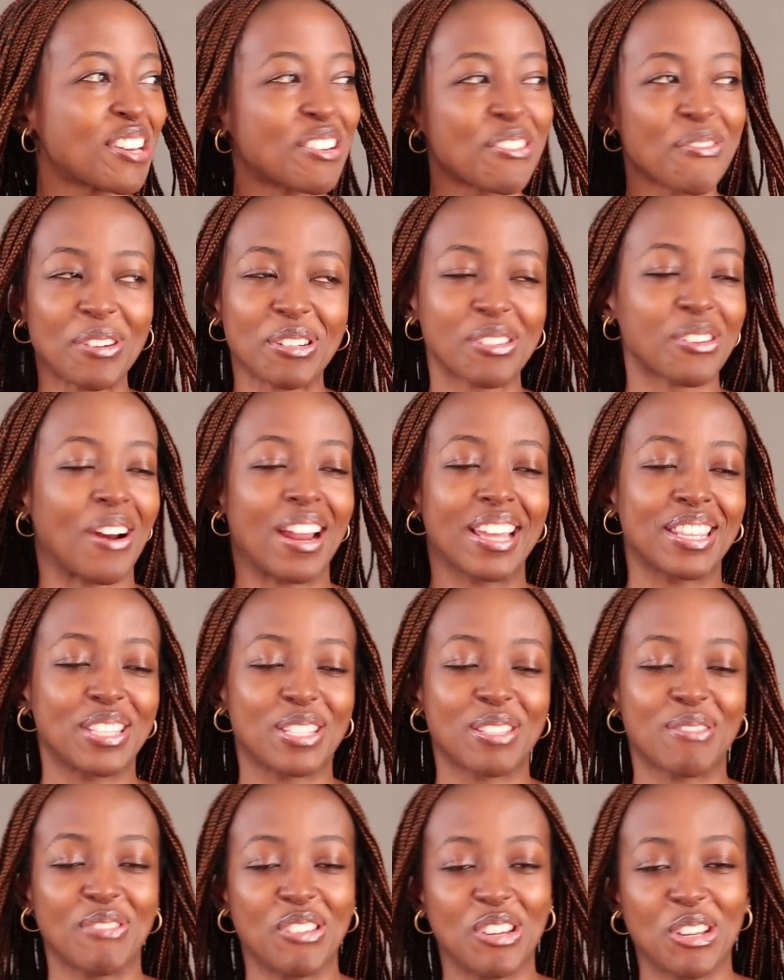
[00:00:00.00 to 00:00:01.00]
didn't want to cry in
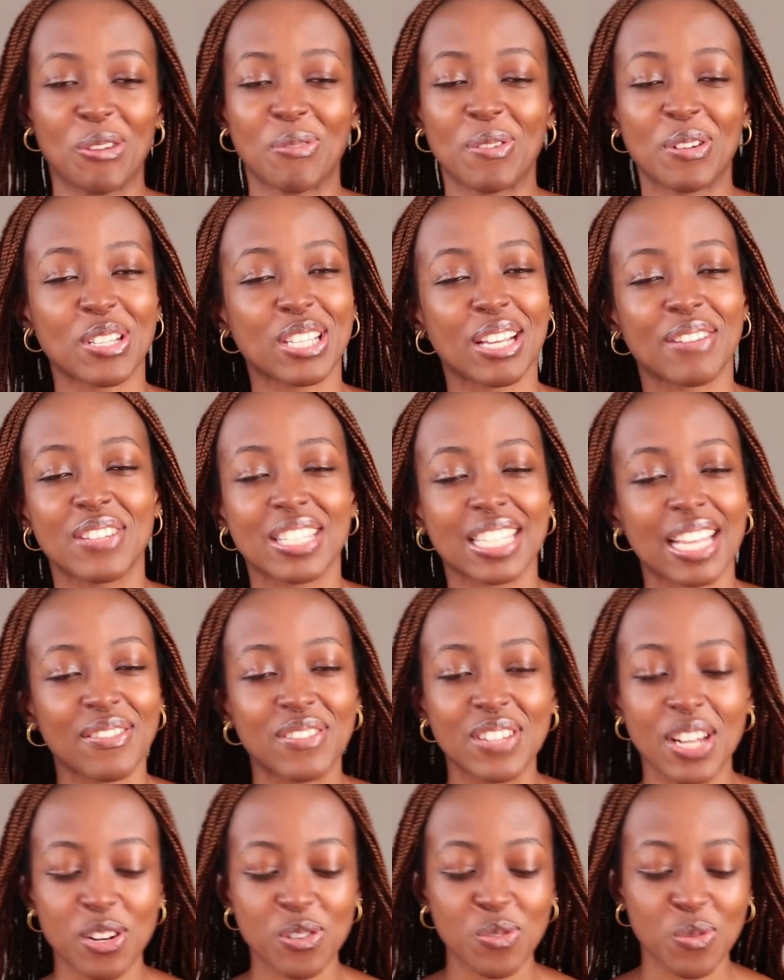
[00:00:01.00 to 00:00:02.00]
this video because I've
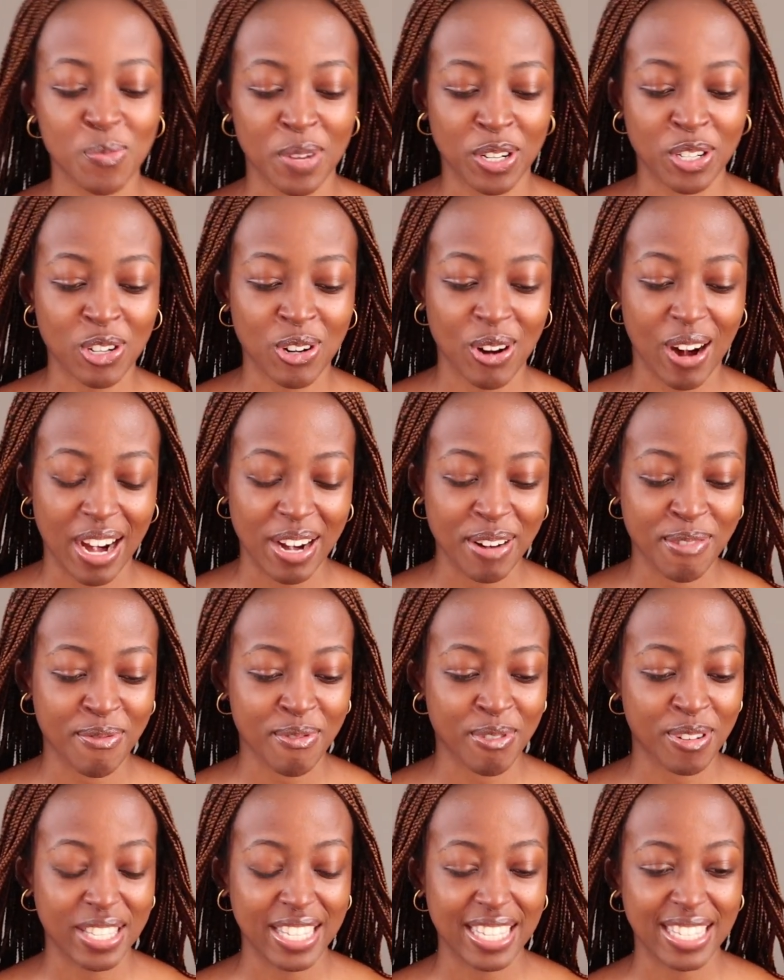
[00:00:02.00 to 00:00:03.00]
just done too much crying
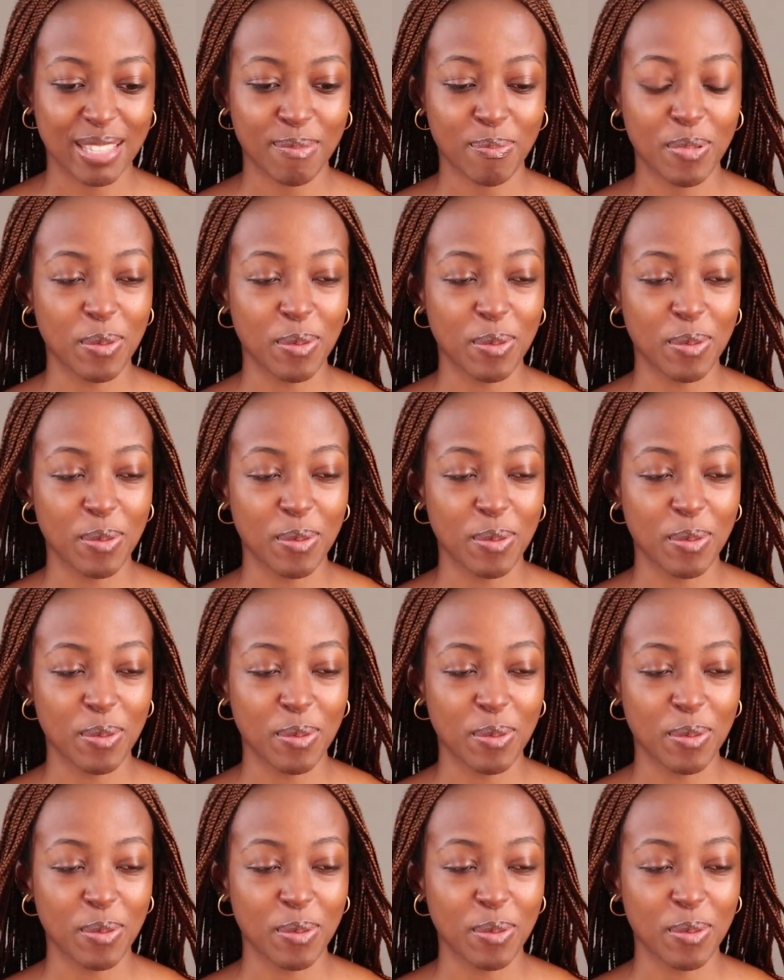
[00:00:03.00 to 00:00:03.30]
for these